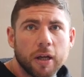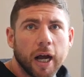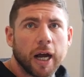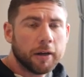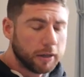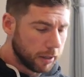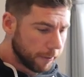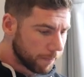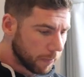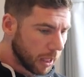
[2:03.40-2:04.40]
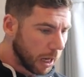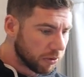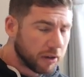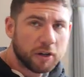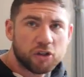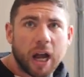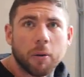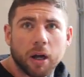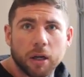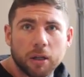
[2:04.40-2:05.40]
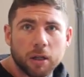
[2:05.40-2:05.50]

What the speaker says: And I was having a shower,